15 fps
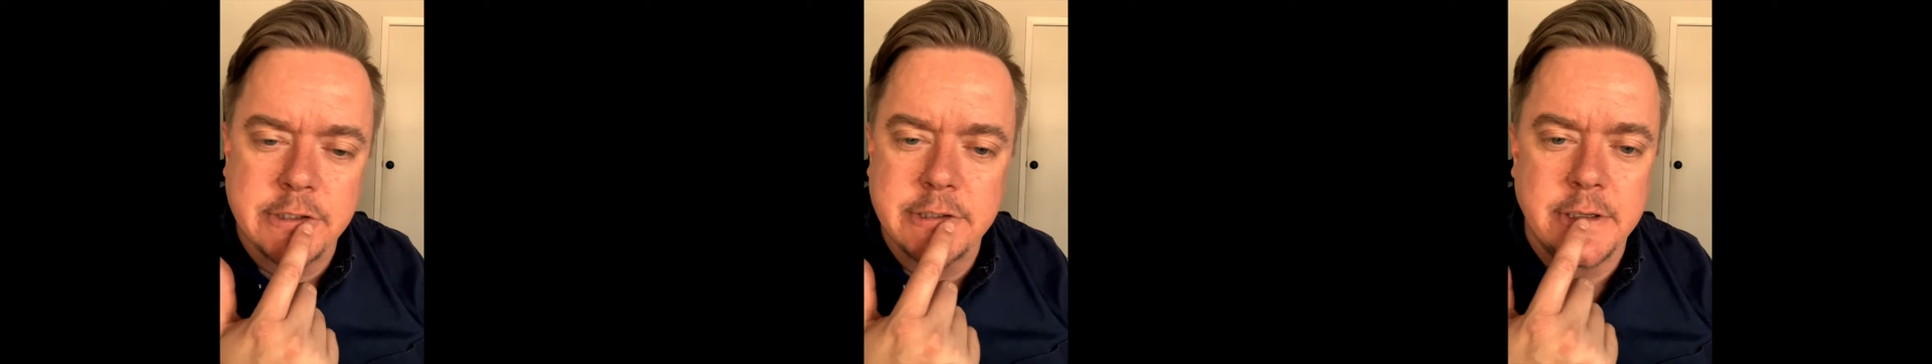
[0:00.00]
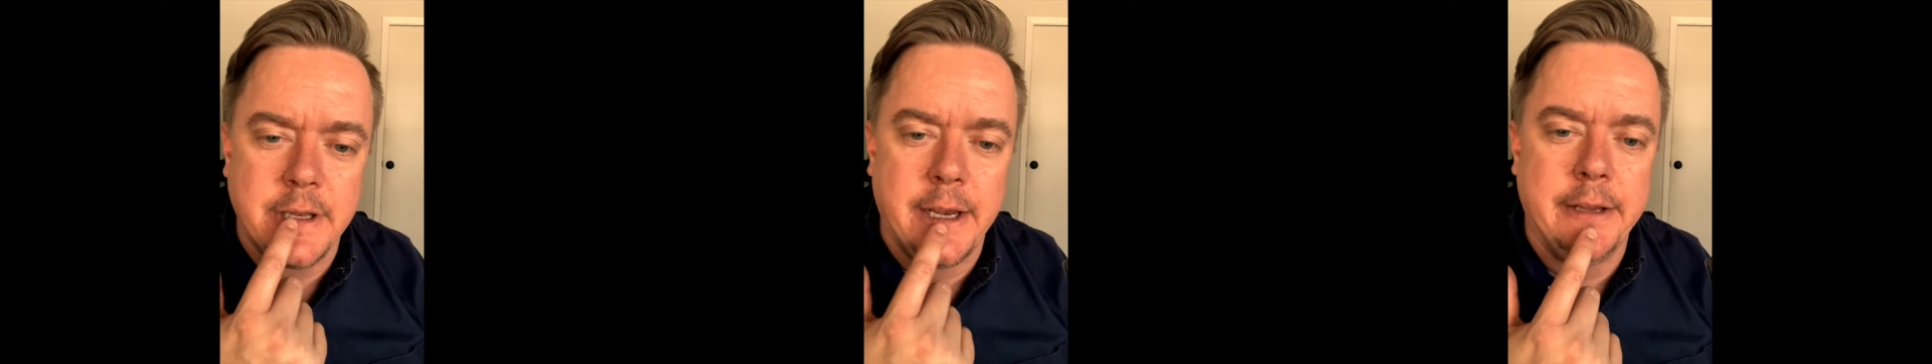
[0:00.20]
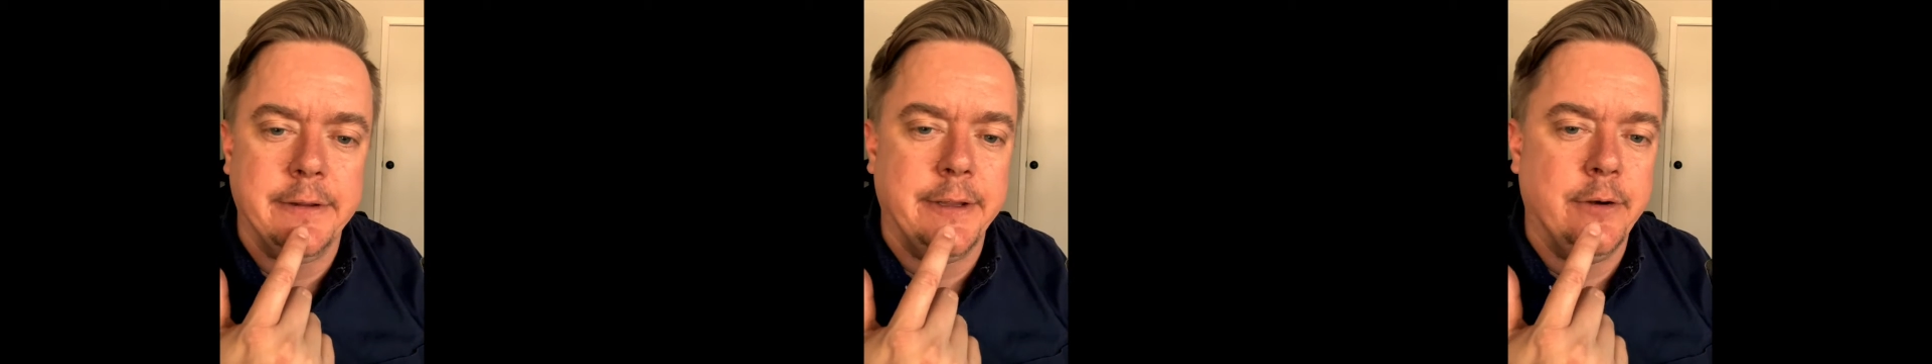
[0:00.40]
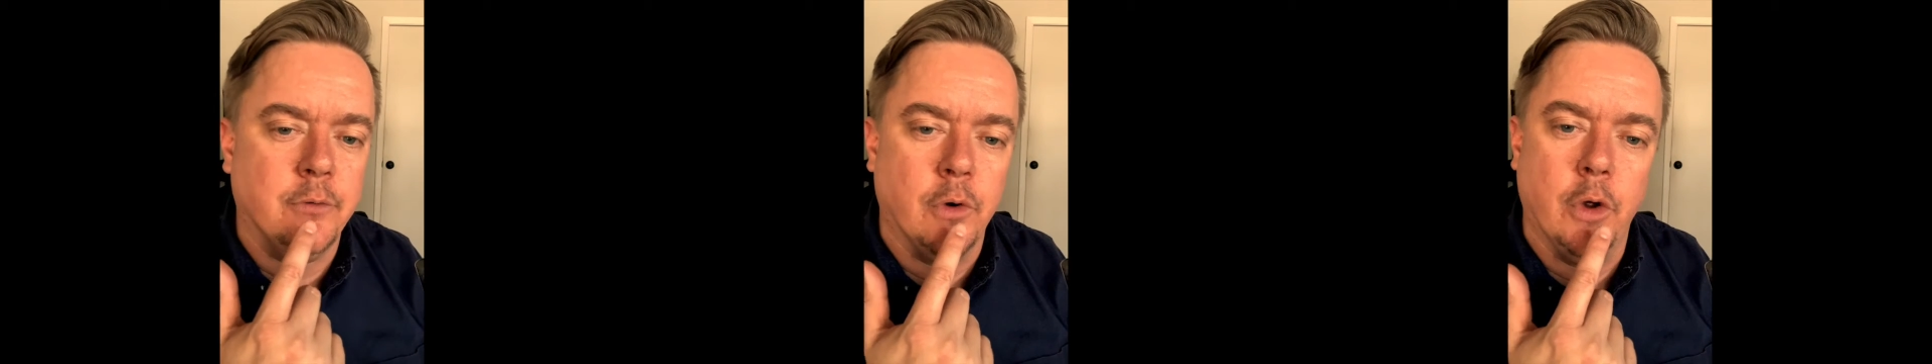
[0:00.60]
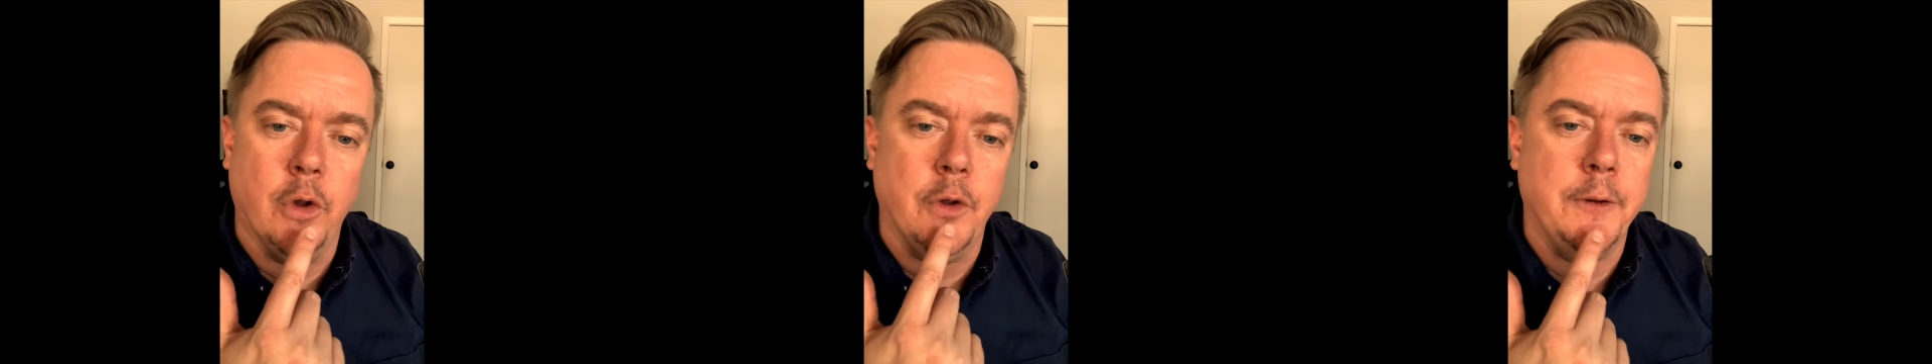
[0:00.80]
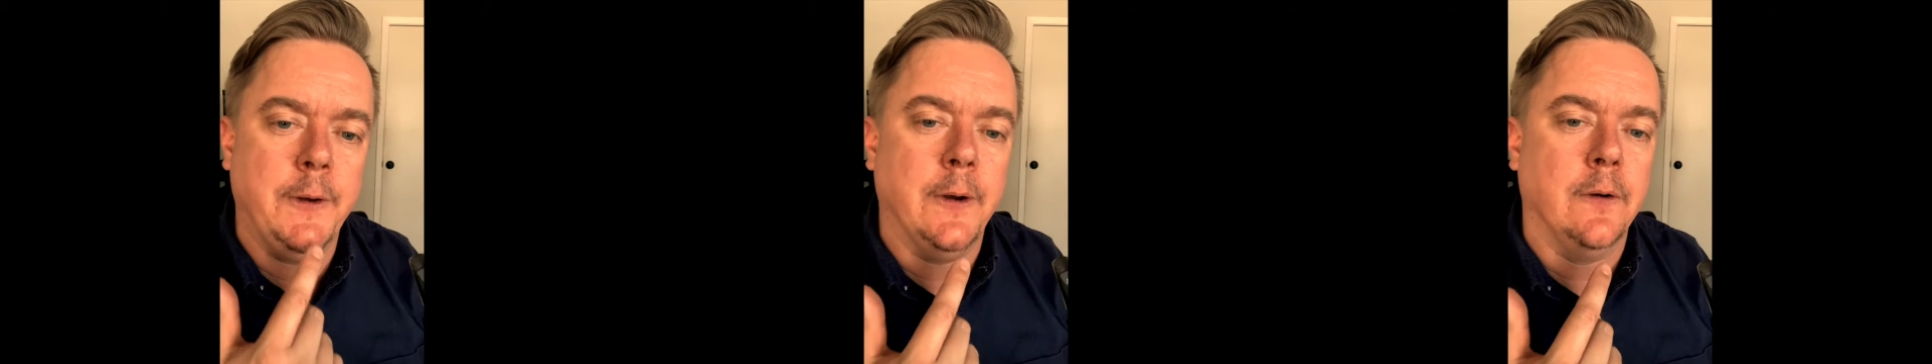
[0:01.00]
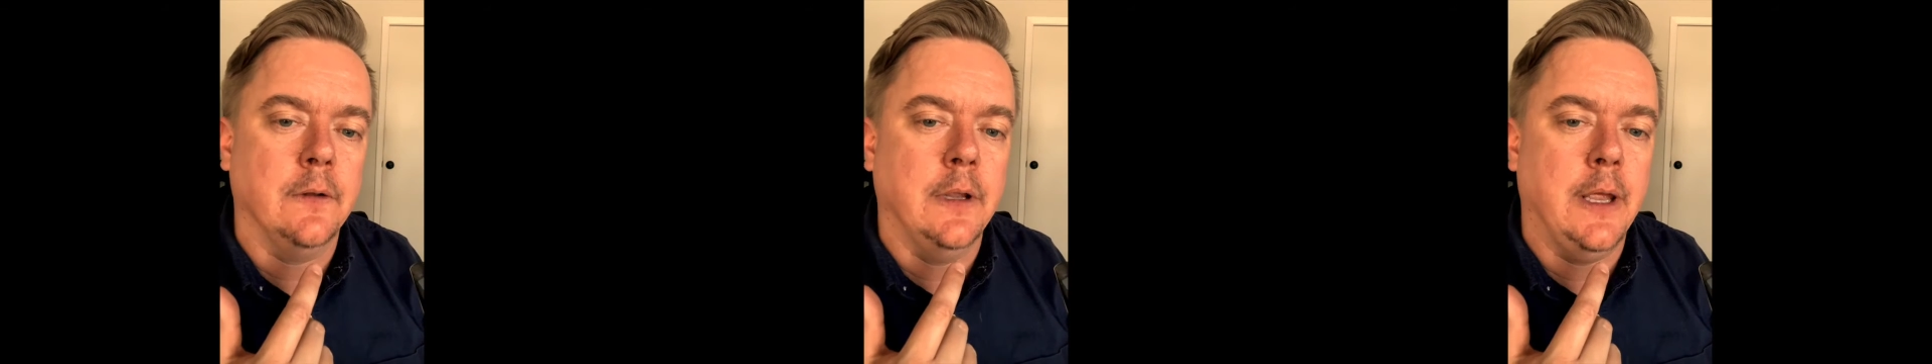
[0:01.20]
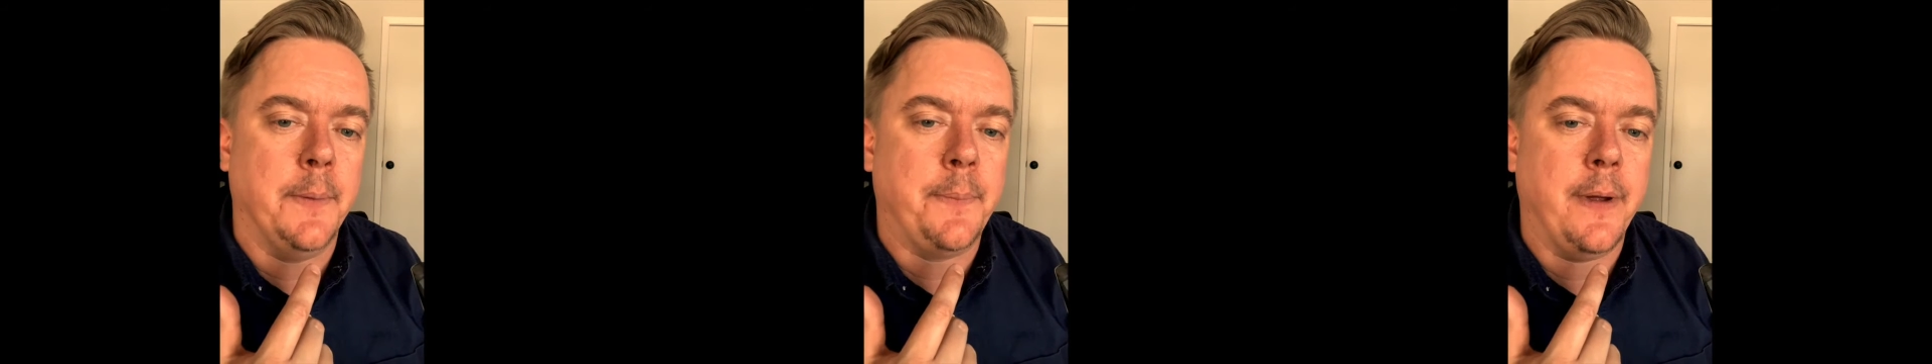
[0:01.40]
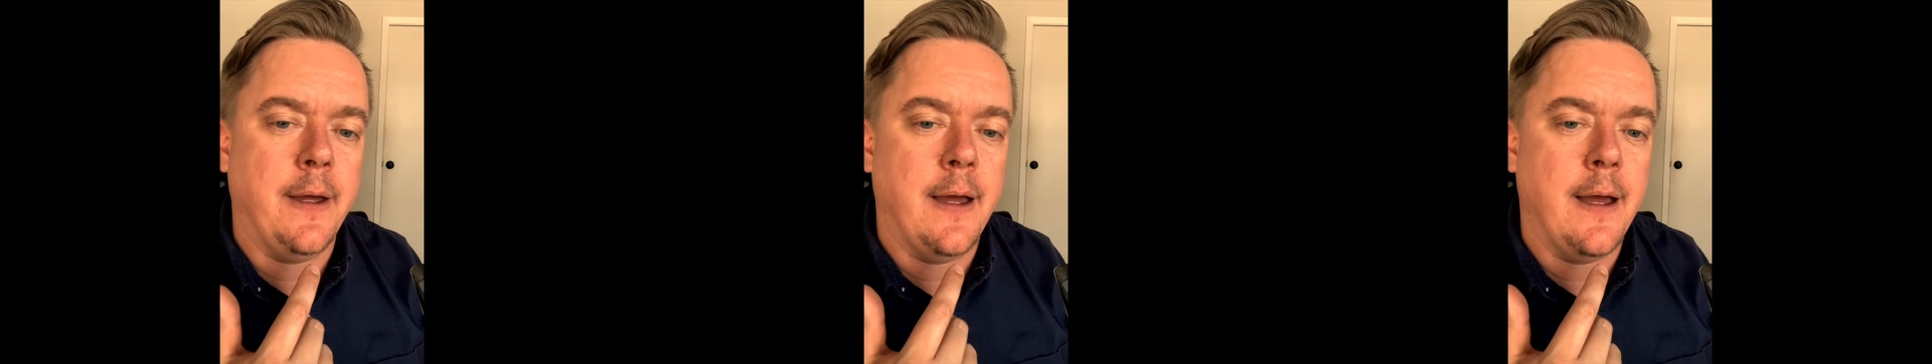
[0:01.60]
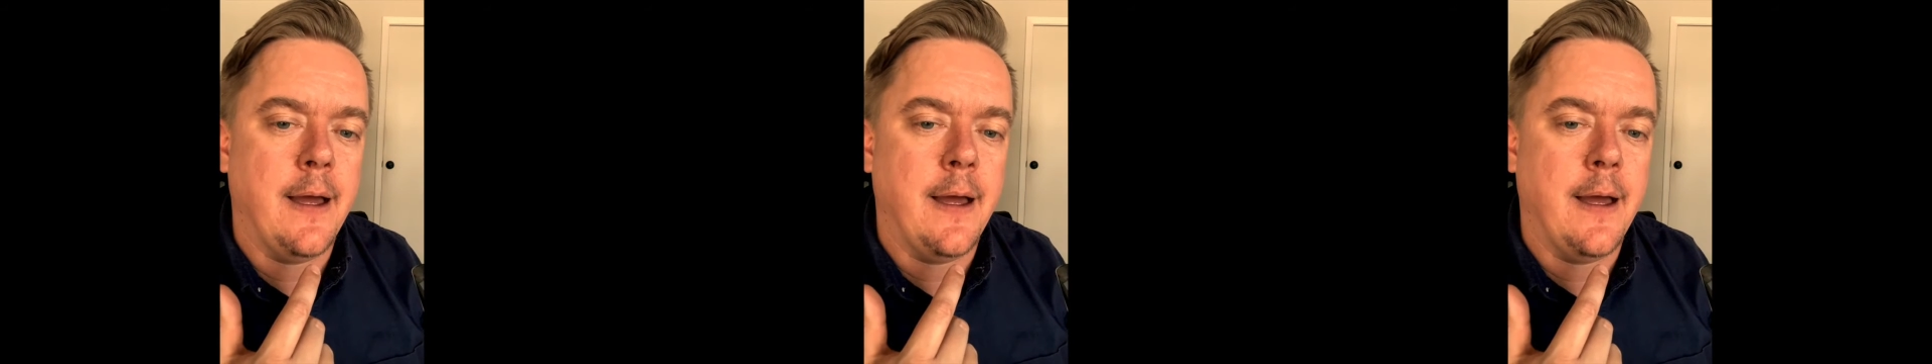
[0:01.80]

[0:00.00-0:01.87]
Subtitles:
slightly roll your lip